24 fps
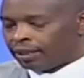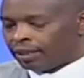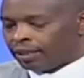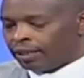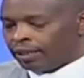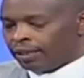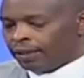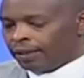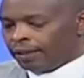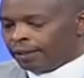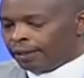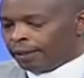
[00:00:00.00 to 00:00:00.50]

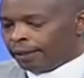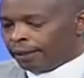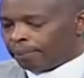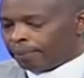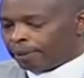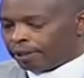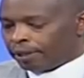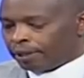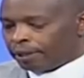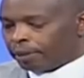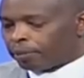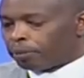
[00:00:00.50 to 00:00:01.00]
Mm-hmm.
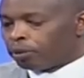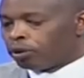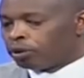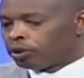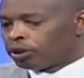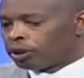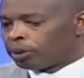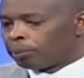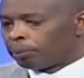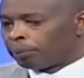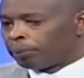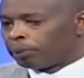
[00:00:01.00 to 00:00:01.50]
But the
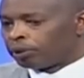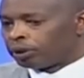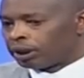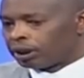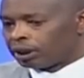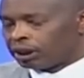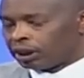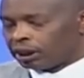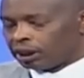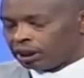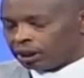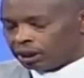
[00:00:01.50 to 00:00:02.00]
most
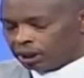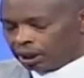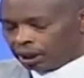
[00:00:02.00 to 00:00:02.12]
importantly,